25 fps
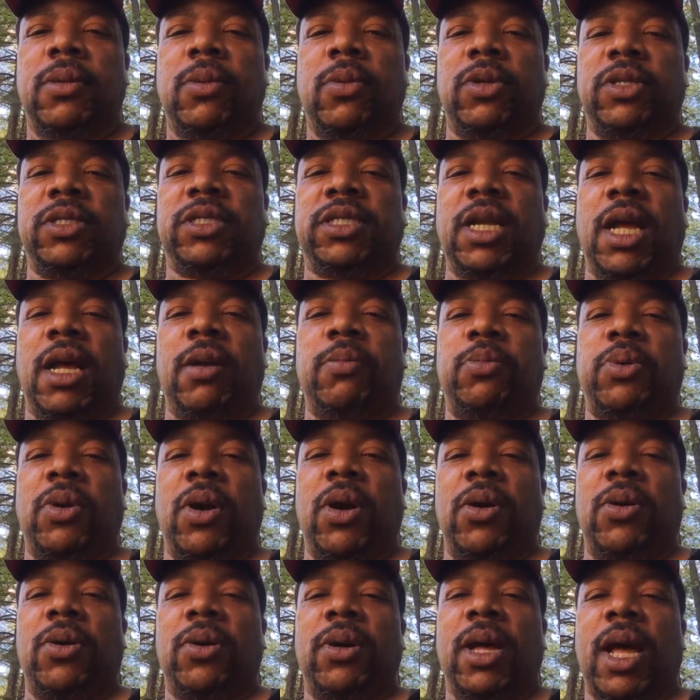What's up,
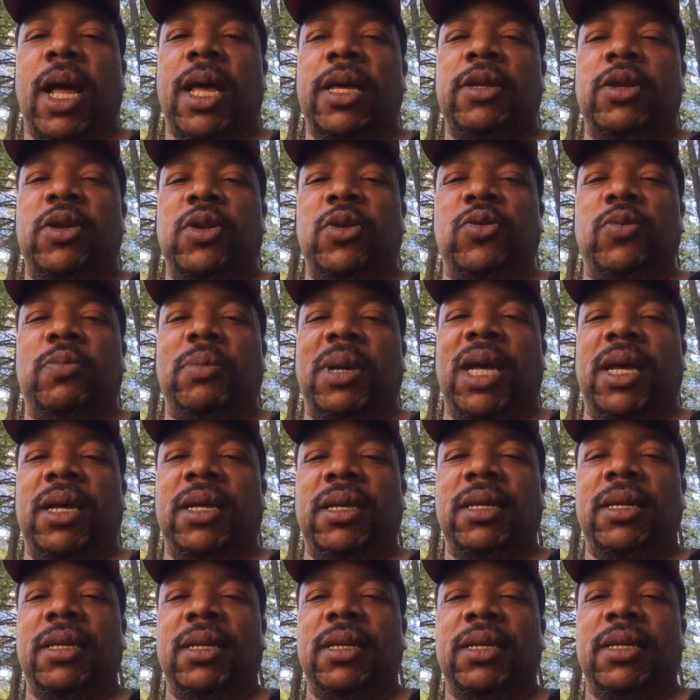bro? How you,
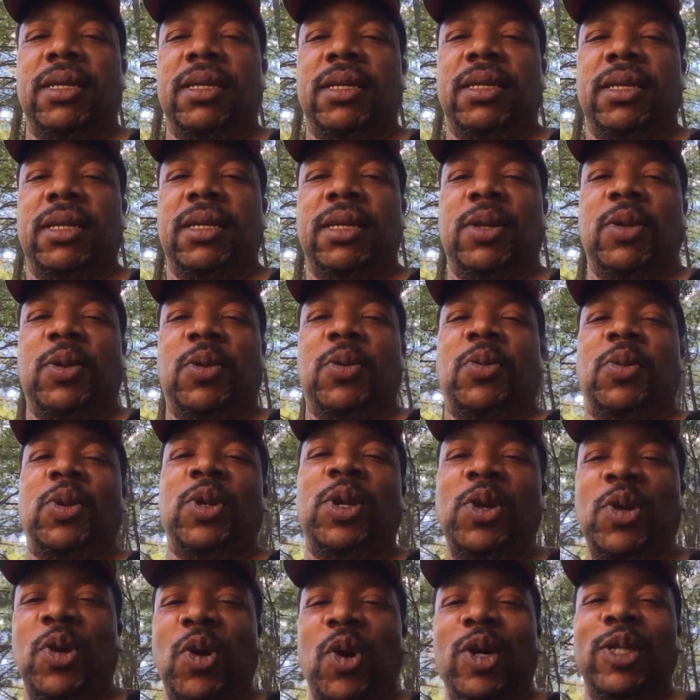man?
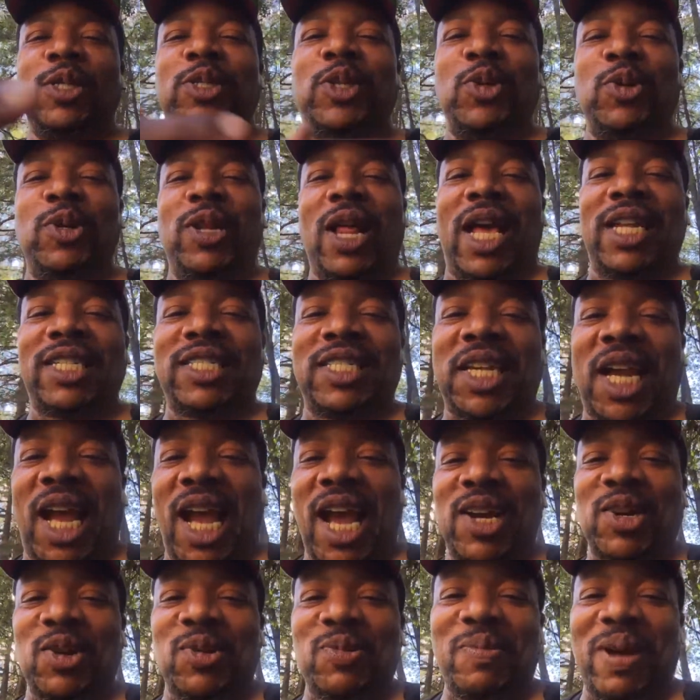When you gonna do that
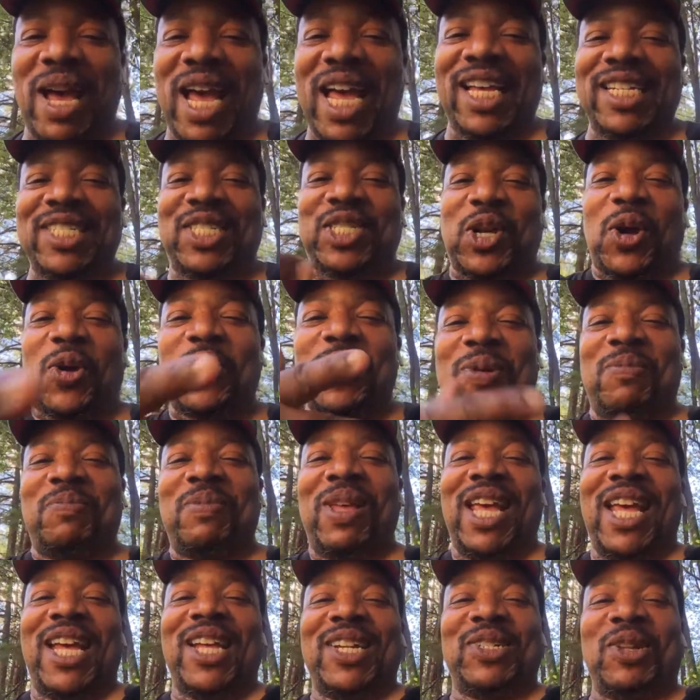channel, man? Show them
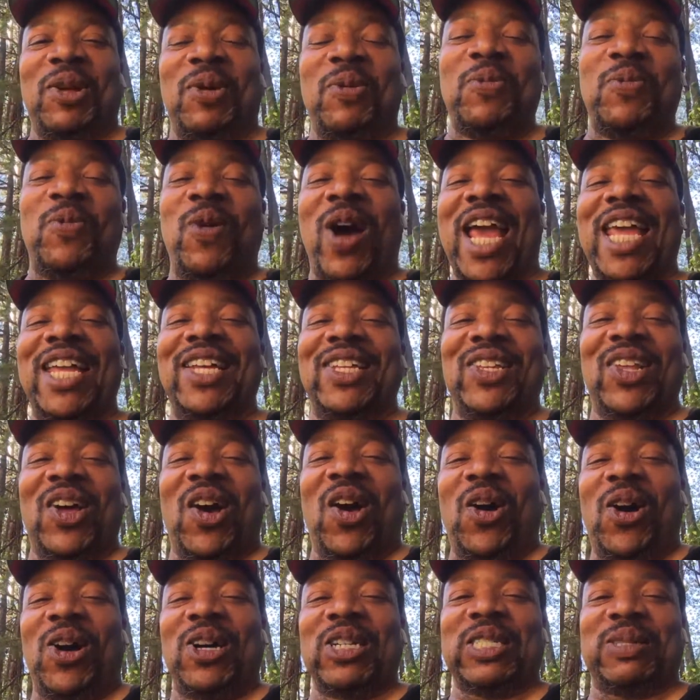white
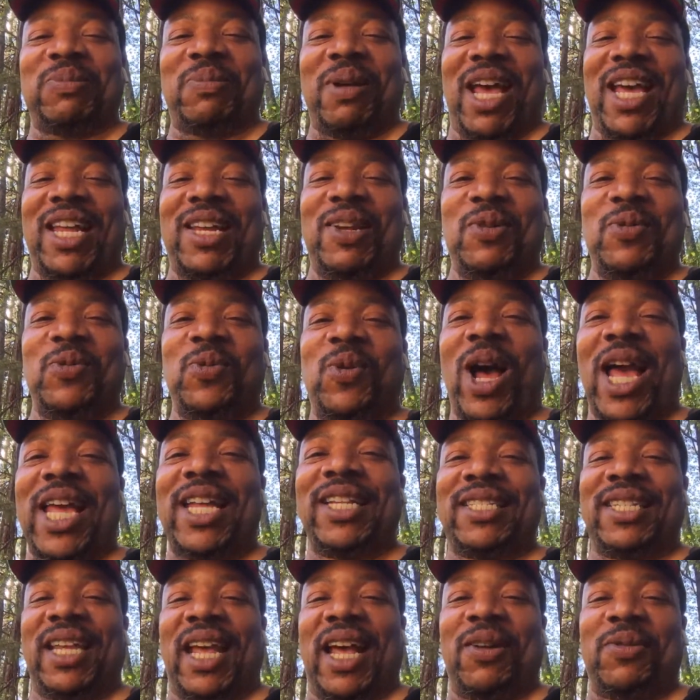dogs, man. Them
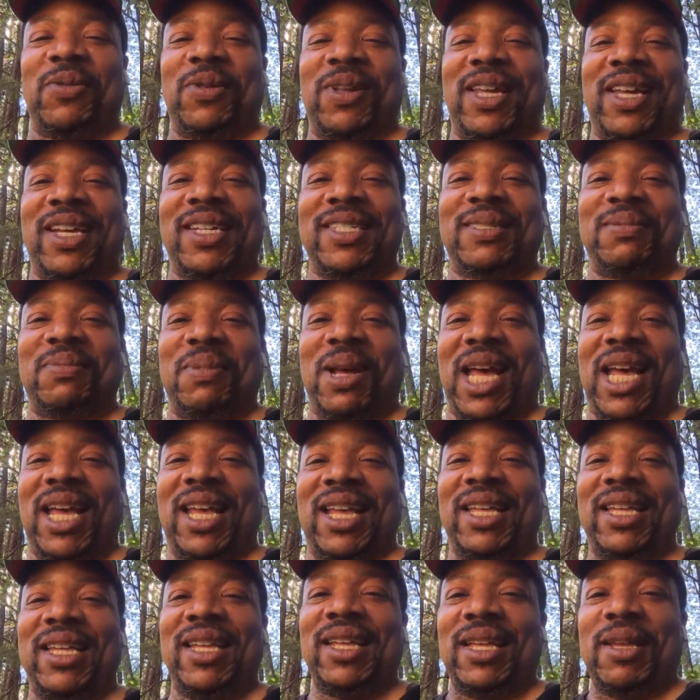white terriers,
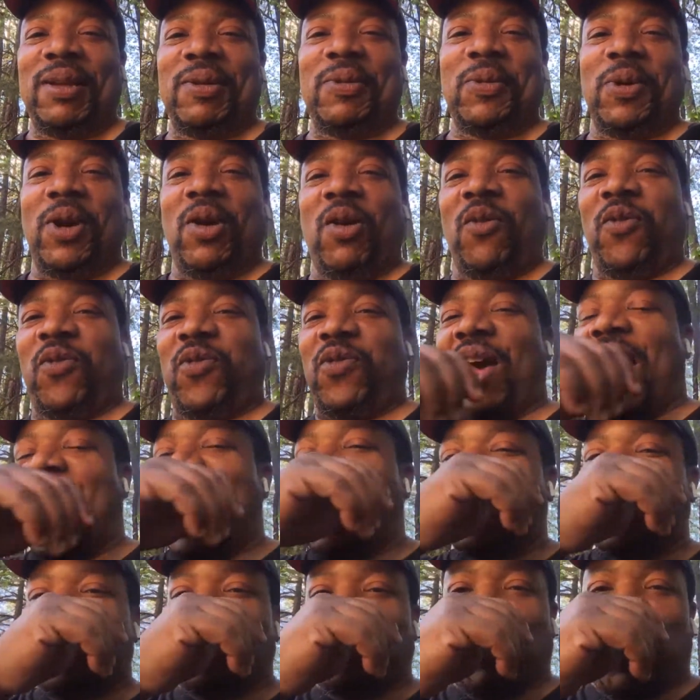man. Real
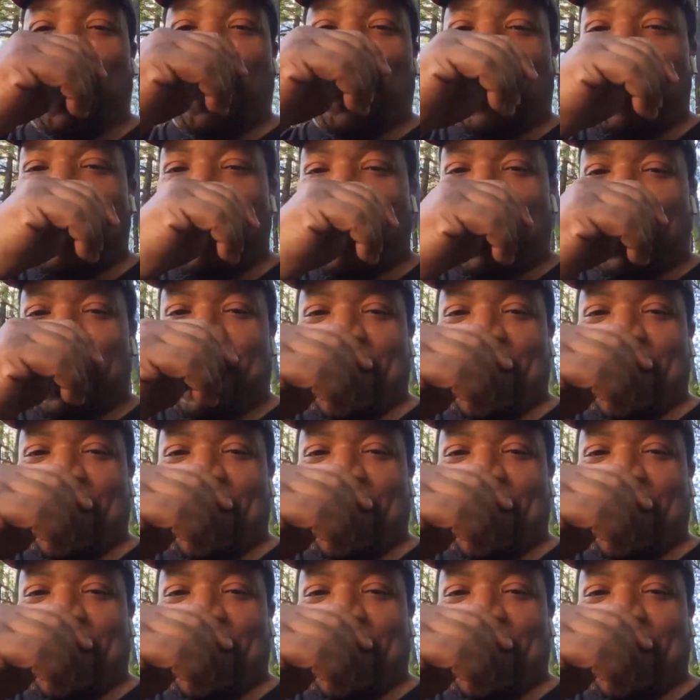facts, bro.